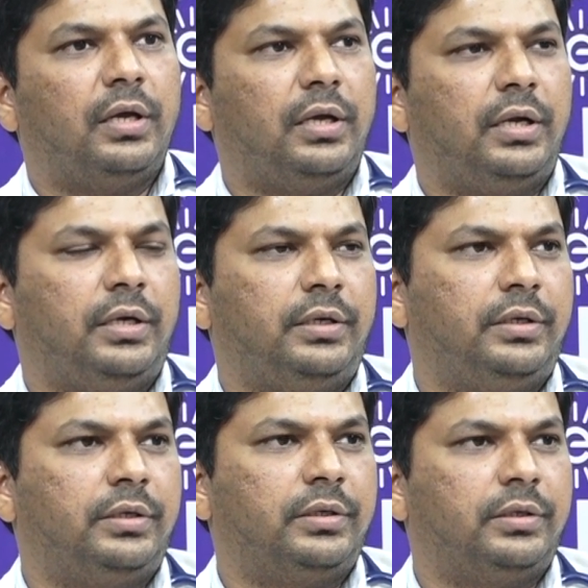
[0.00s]

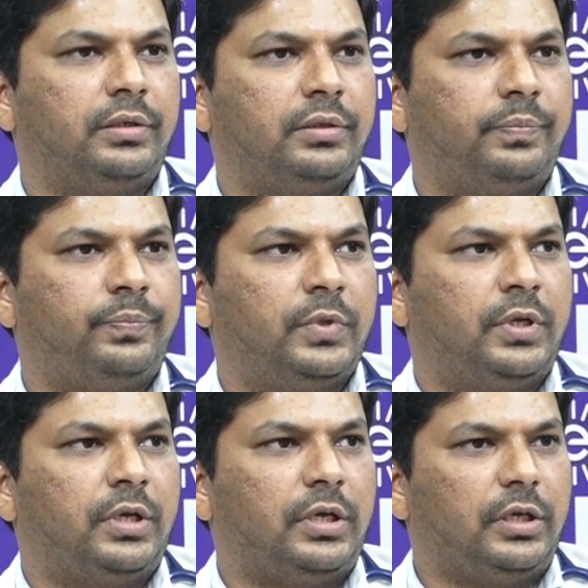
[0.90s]
and
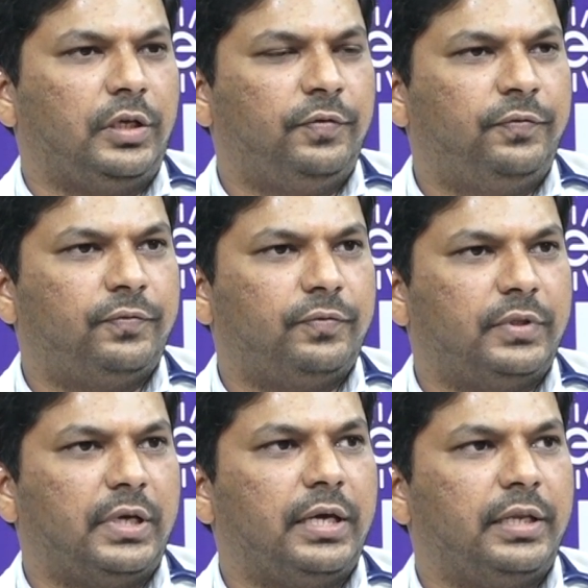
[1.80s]
if
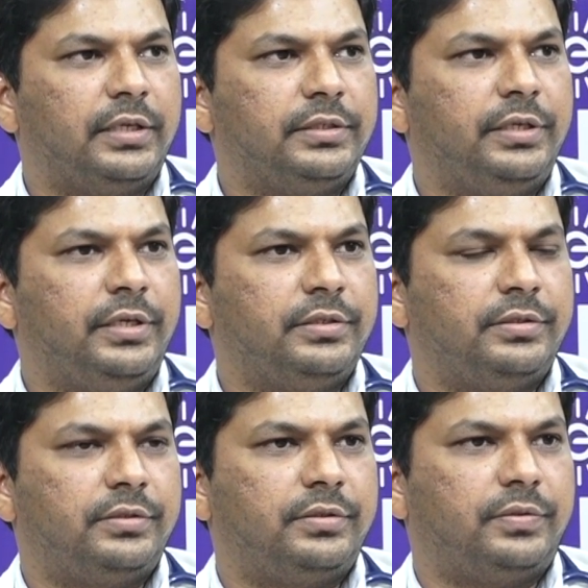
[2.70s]
the allergy
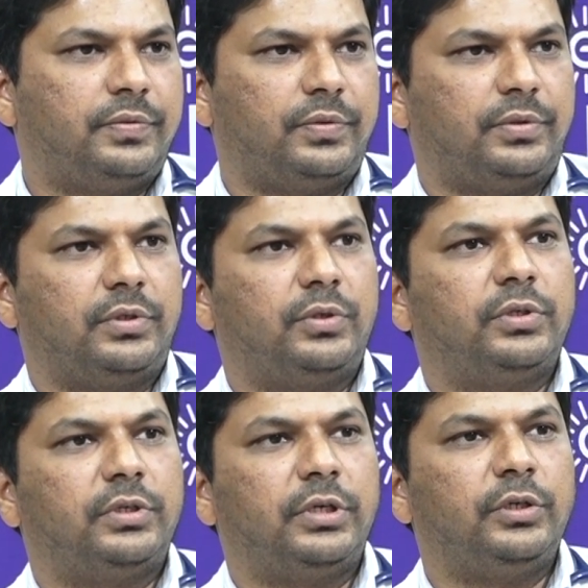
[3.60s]
is
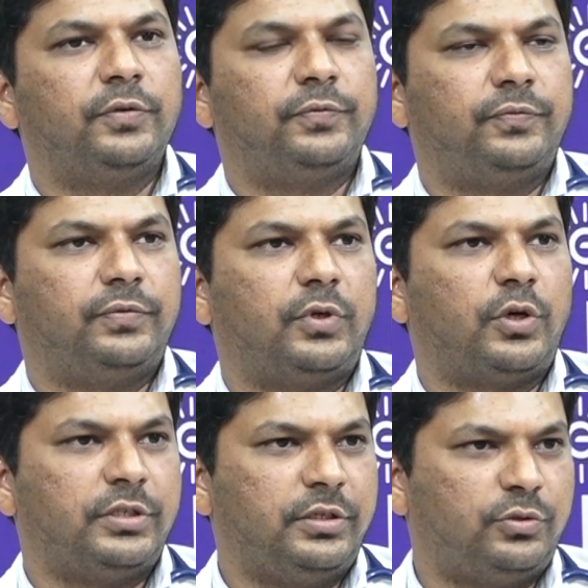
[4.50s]
kind of
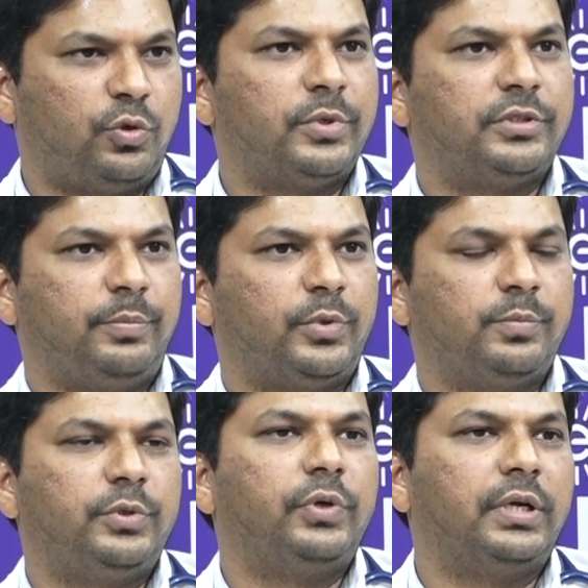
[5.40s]
causing so much
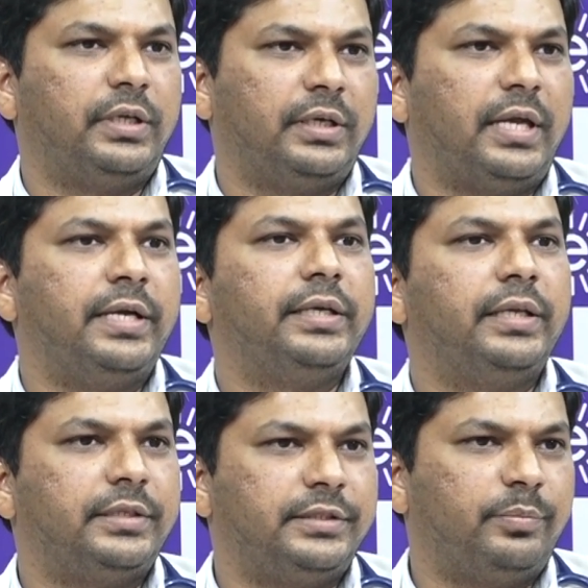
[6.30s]
symptoms, you can take
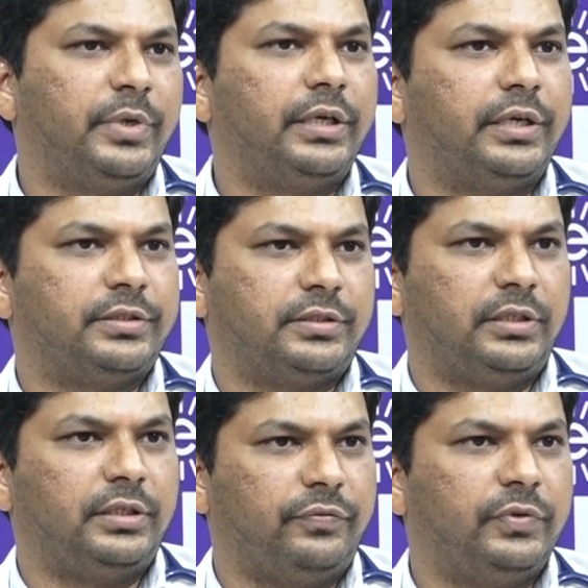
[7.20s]
anti-allergic
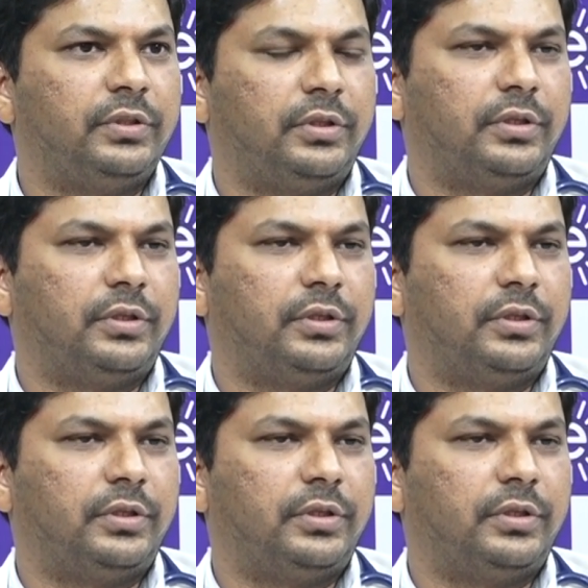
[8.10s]
medication with